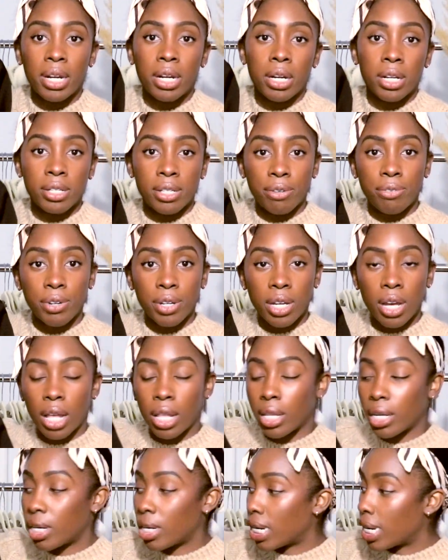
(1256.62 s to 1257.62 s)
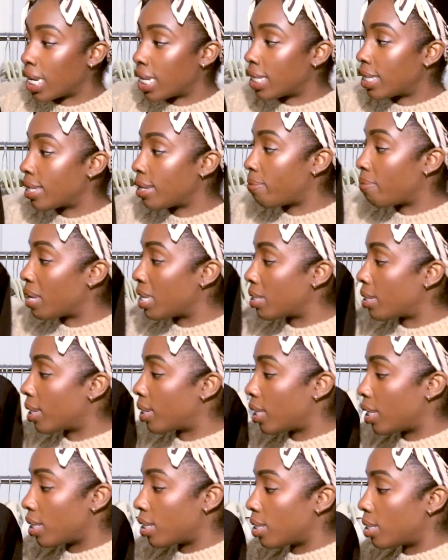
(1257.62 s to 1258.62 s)
in a different color. It's
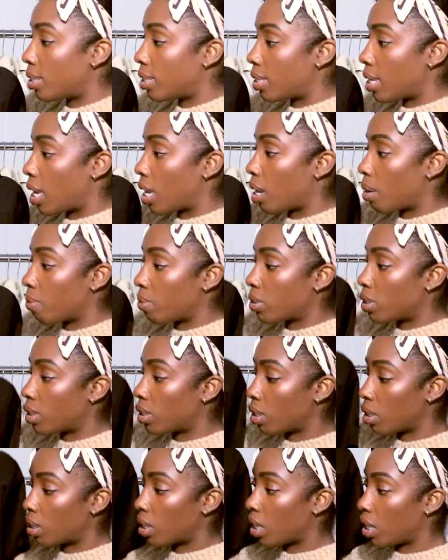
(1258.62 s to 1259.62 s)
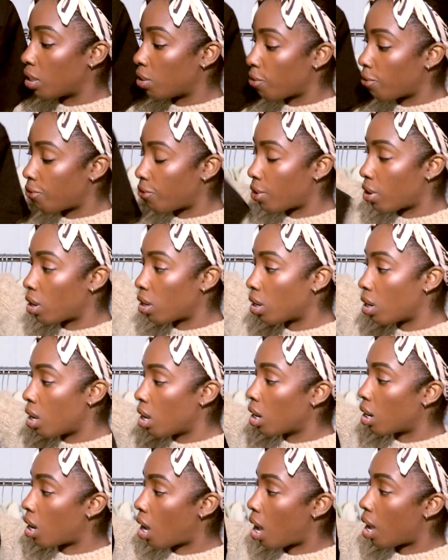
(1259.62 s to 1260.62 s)
basically the same silky in the front,
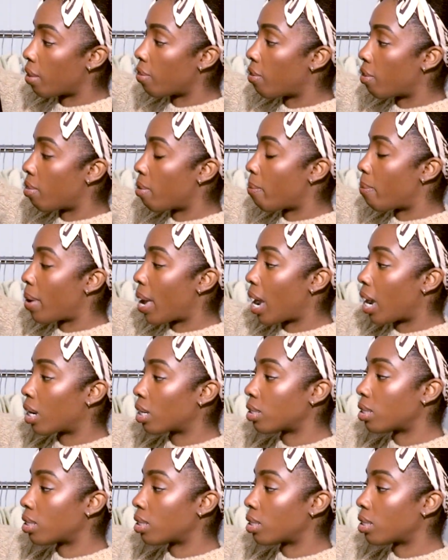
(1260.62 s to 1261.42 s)
cotton in the back